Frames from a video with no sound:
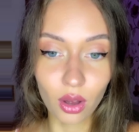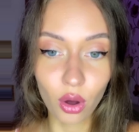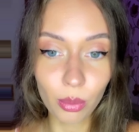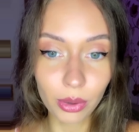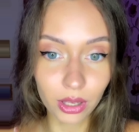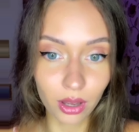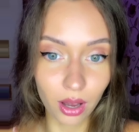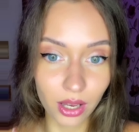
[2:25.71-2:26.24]
Oh
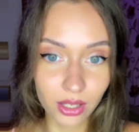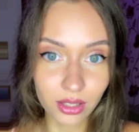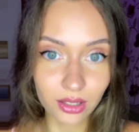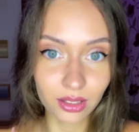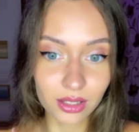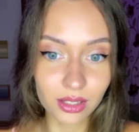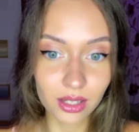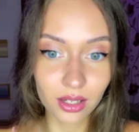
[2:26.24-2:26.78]
my god,
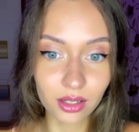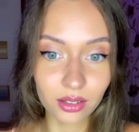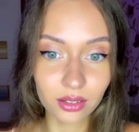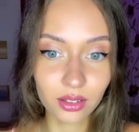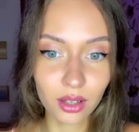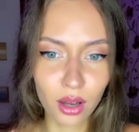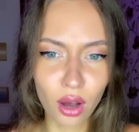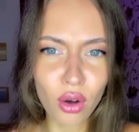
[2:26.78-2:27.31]
Lisa,
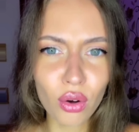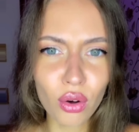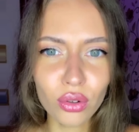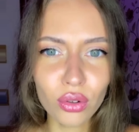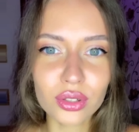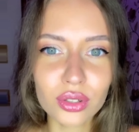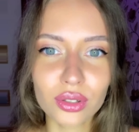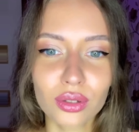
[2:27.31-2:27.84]
how
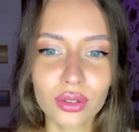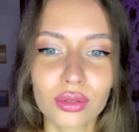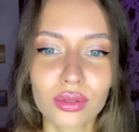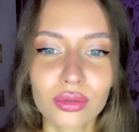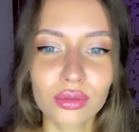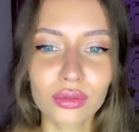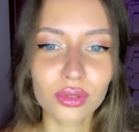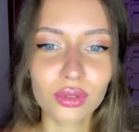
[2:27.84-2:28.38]
old are you?
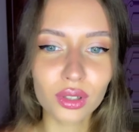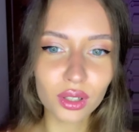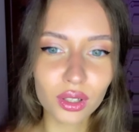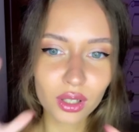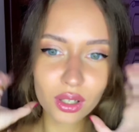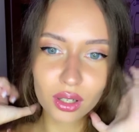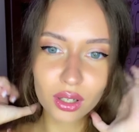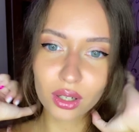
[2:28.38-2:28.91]

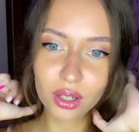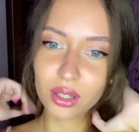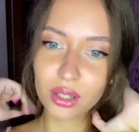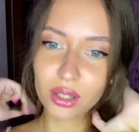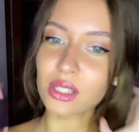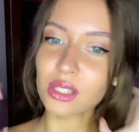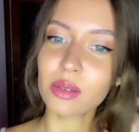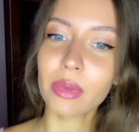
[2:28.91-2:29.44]

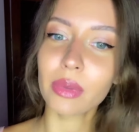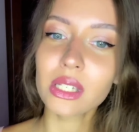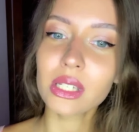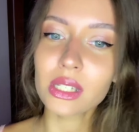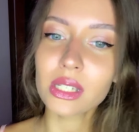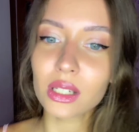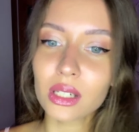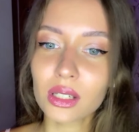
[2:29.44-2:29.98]
That's
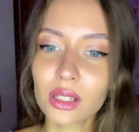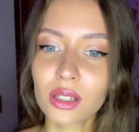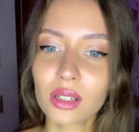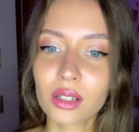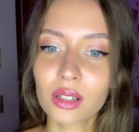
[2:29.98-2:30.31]
amazing.